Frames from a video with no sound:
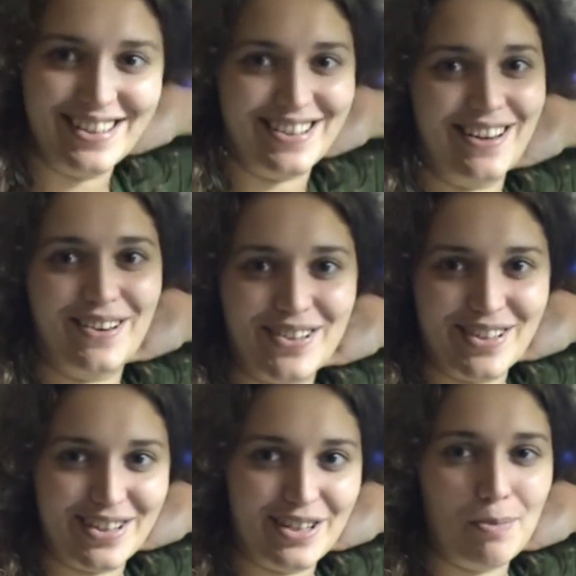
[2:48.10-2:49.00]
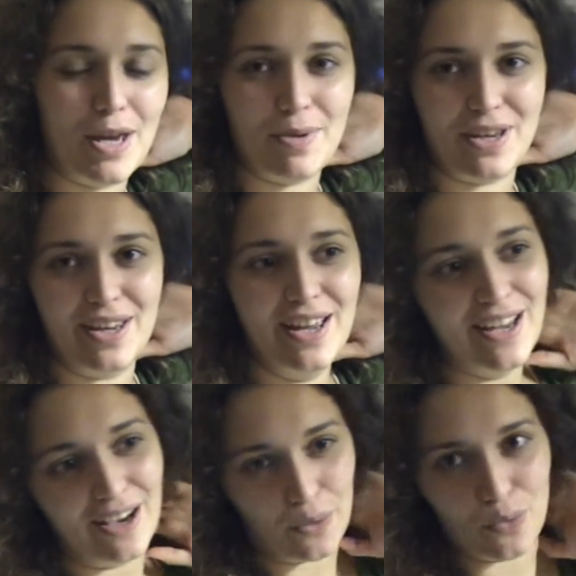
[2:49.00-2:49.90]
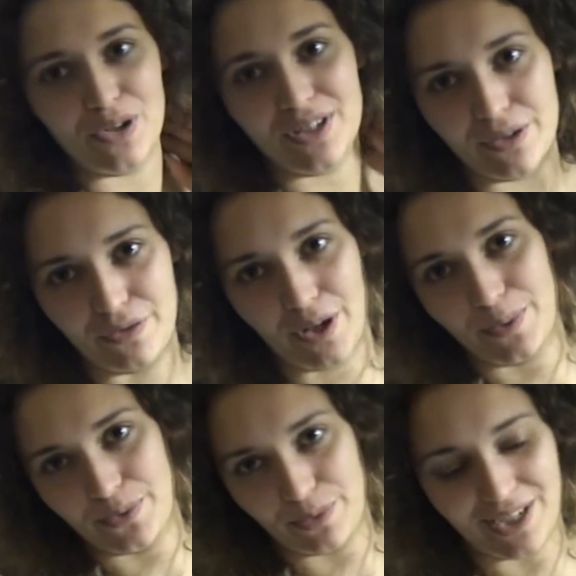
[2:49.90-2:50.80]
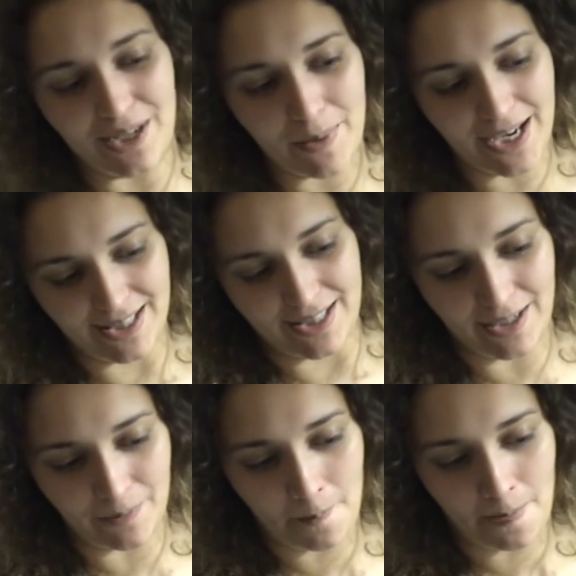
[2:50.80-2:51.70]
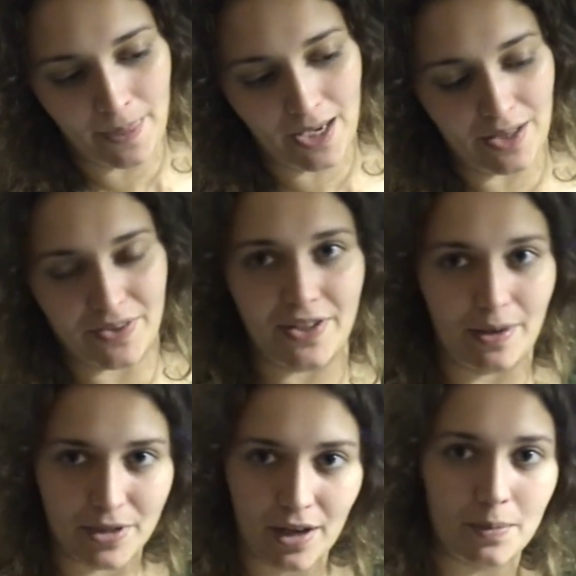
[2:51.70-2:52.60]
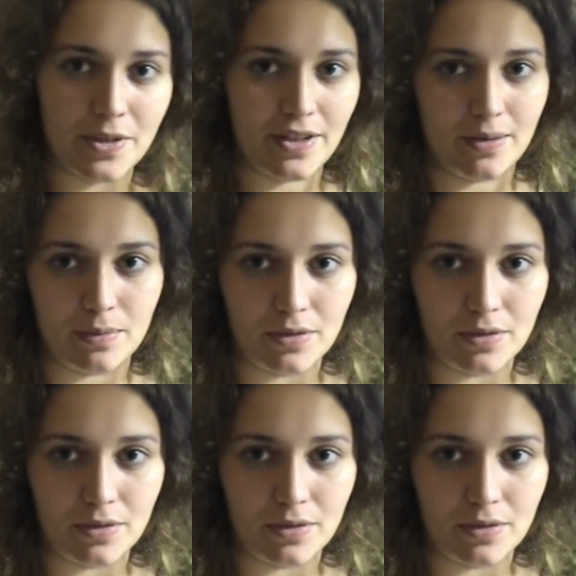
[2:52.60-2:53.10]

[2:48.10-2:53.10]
as such as to maybe I would if I was really painting your at the same time as him.